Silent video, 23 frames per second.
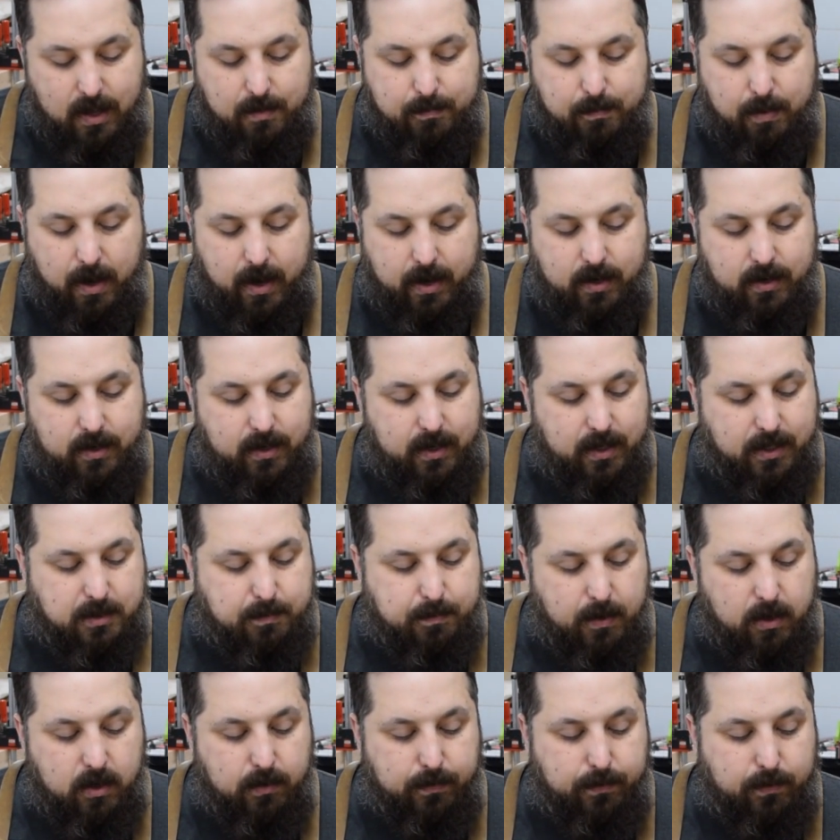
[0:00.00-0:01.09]
But it's
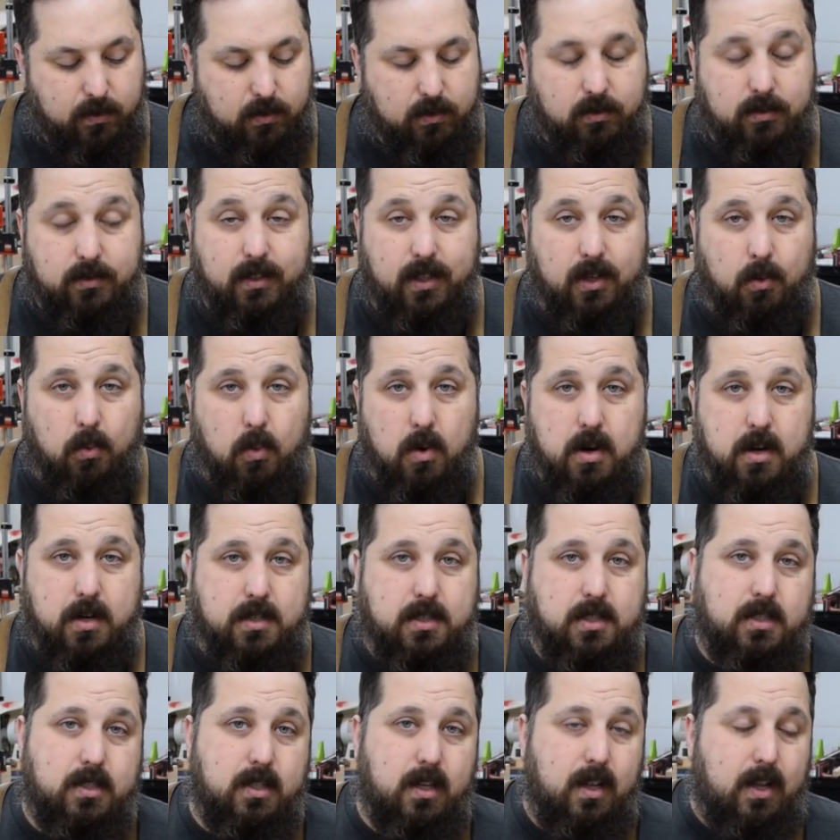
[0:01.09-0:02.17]
beautiful, it
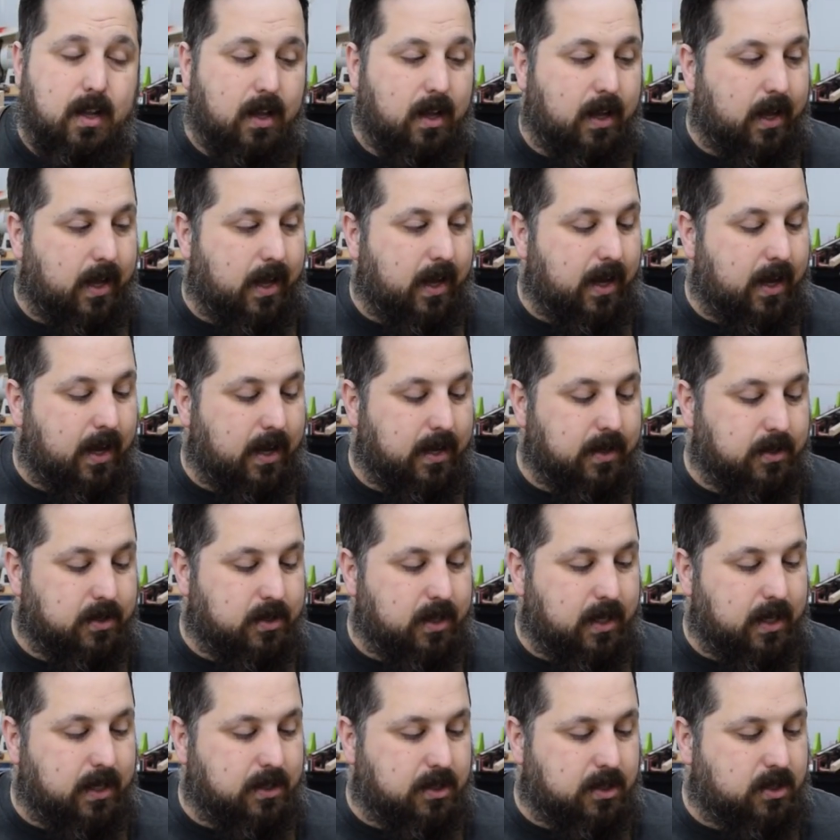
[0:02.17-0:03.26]
works, and
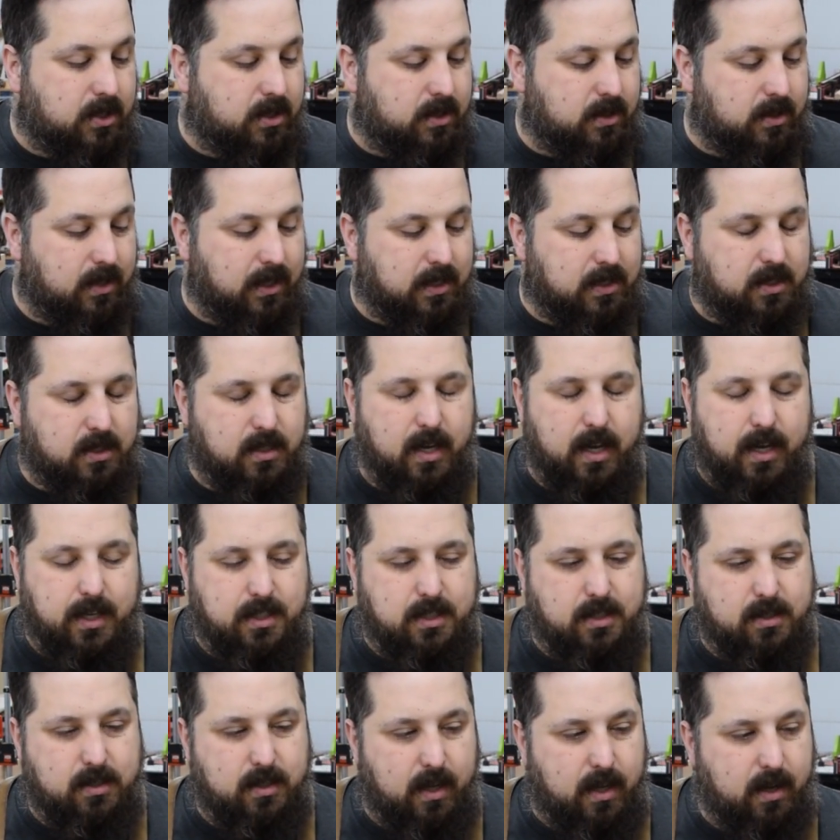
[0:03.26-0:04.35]
it's
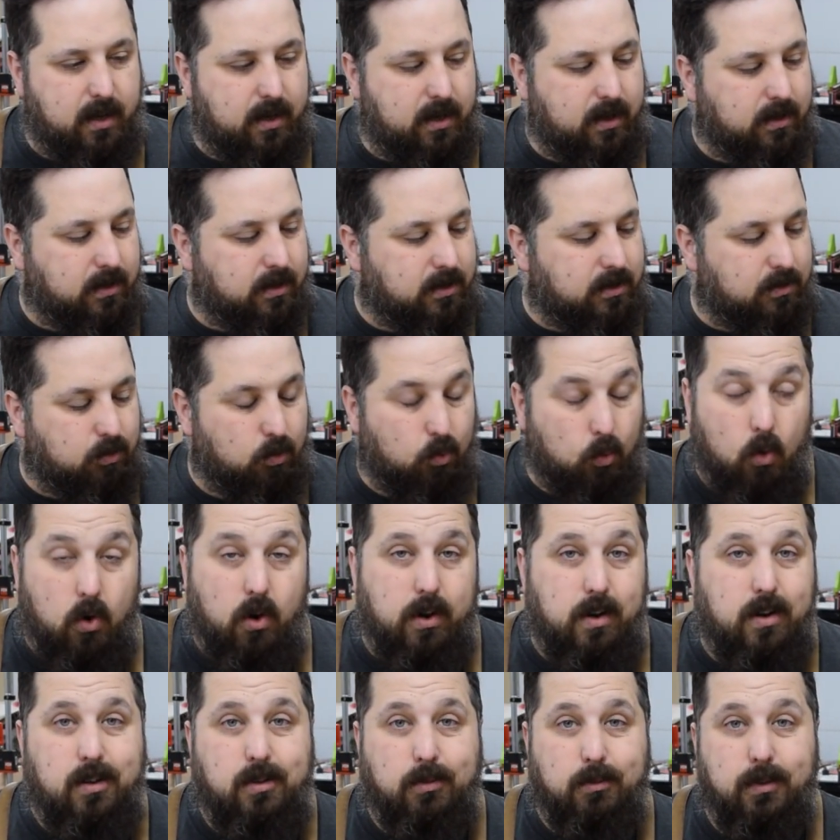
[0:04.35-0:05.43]
nice, and
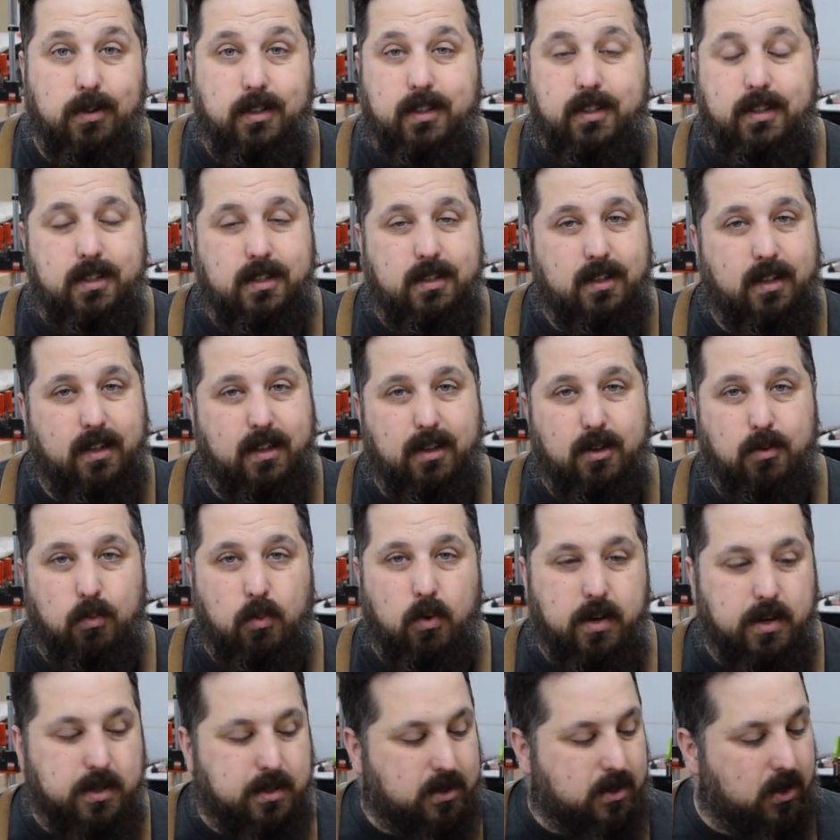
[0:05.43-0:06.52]
wood, really. And
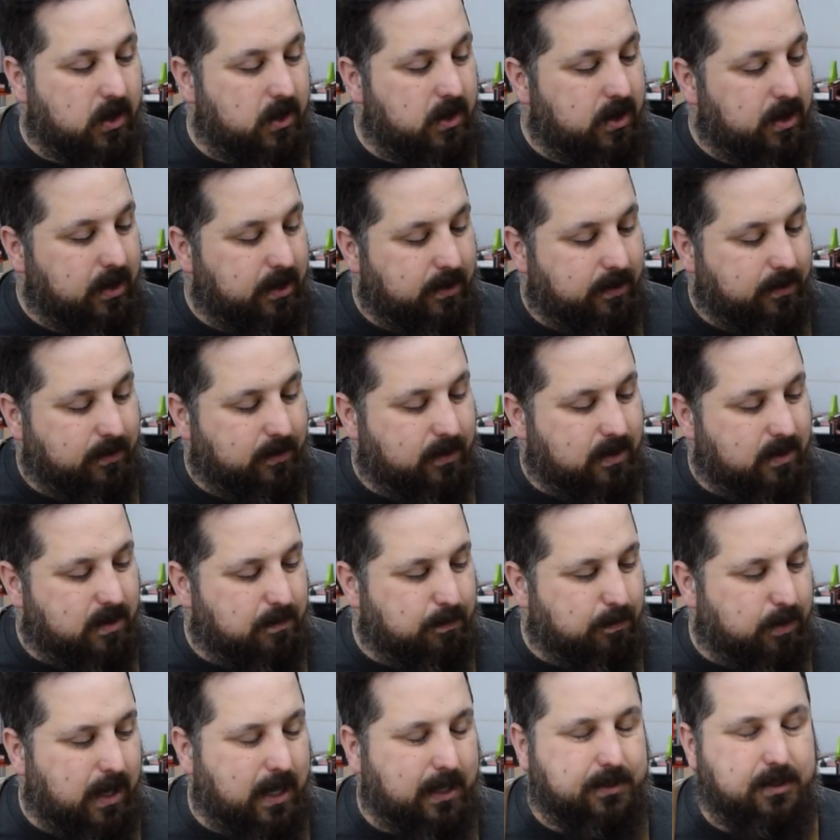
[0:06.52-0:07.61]
wood is good.
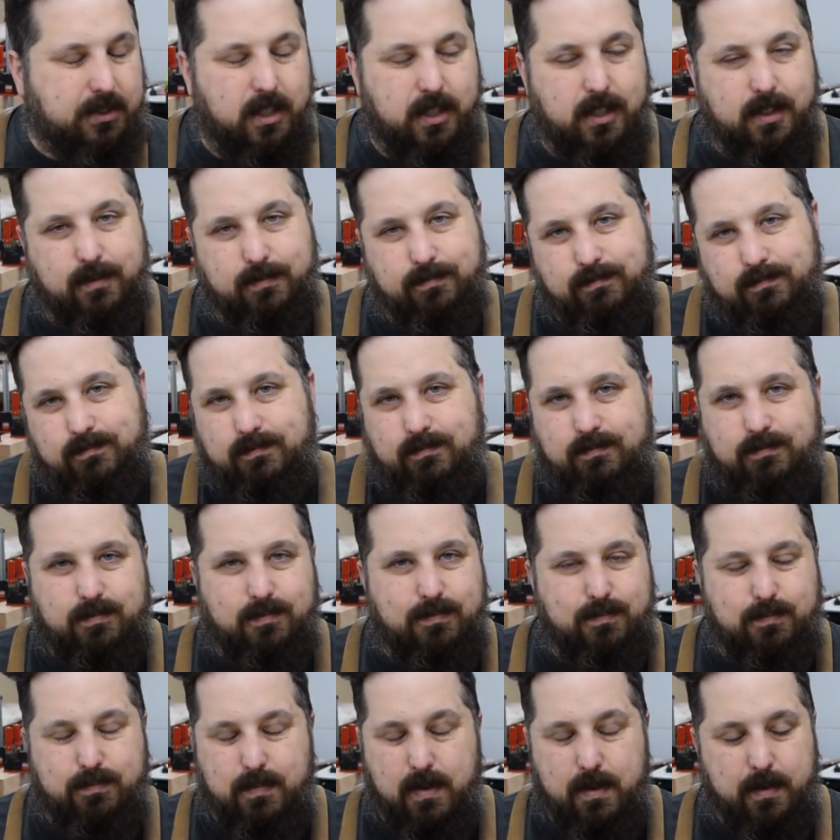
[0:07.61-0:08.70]
Plastic,
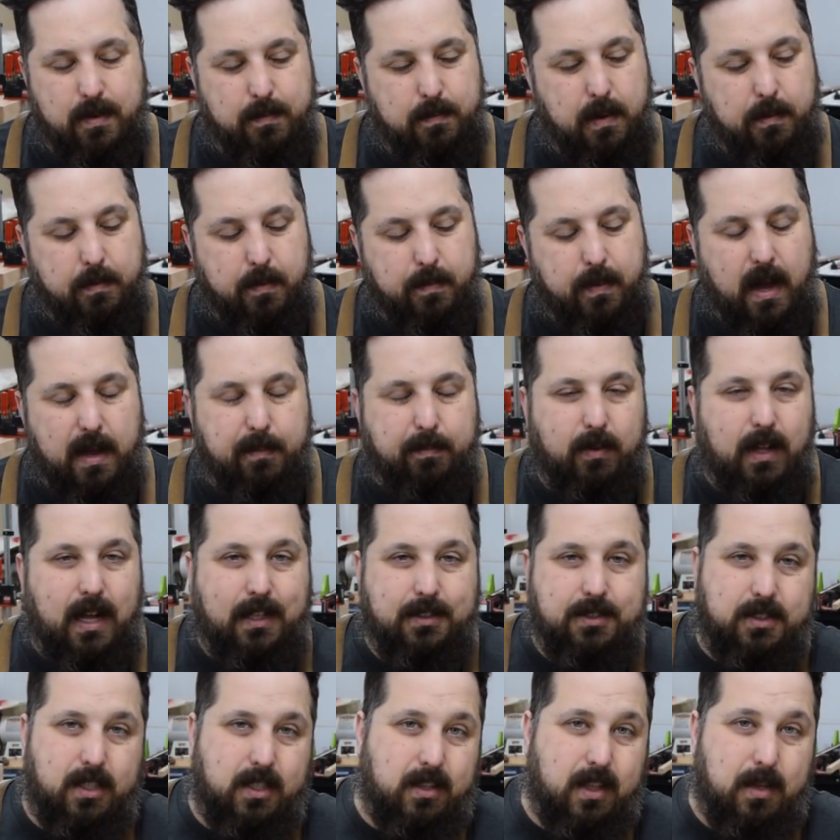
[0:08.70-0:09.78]
I mean, people buy
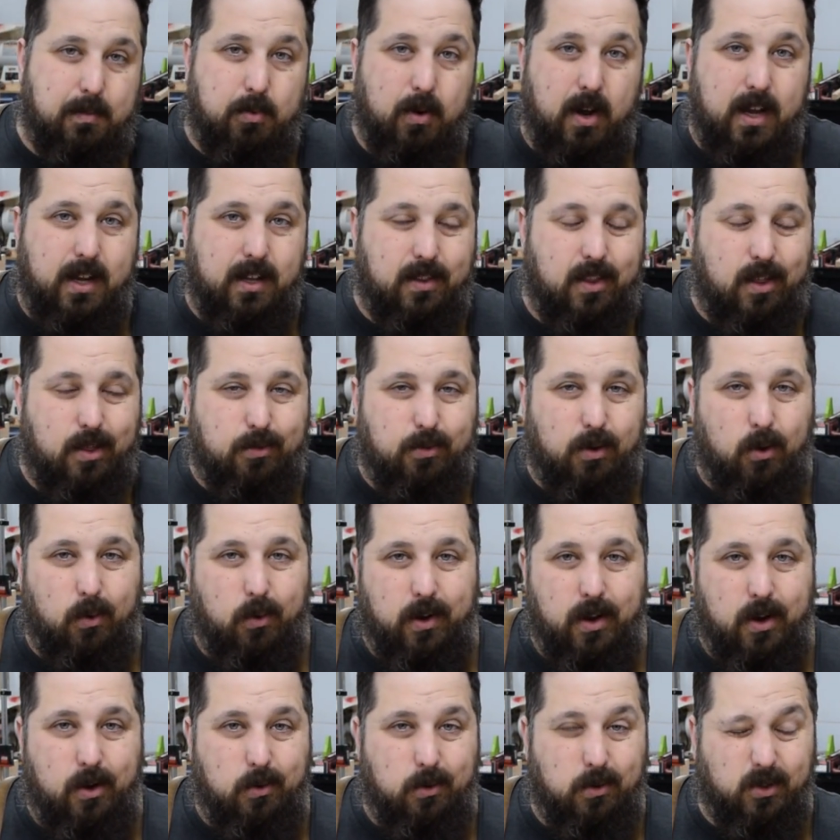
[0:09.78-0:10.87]
plastic, they break it, they throw
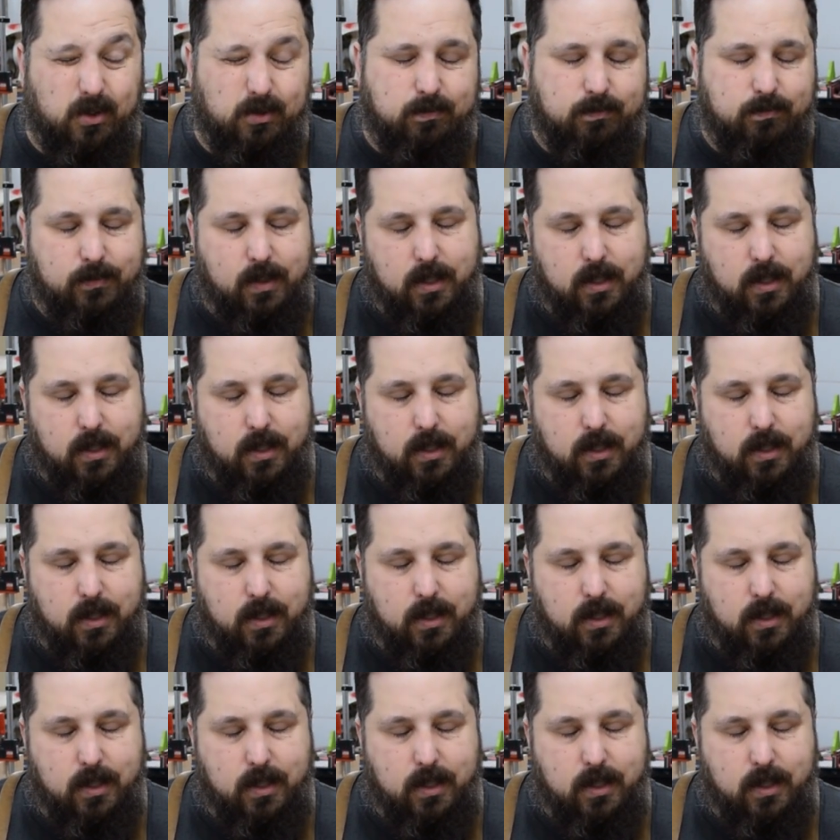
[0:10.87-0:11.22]
it out, or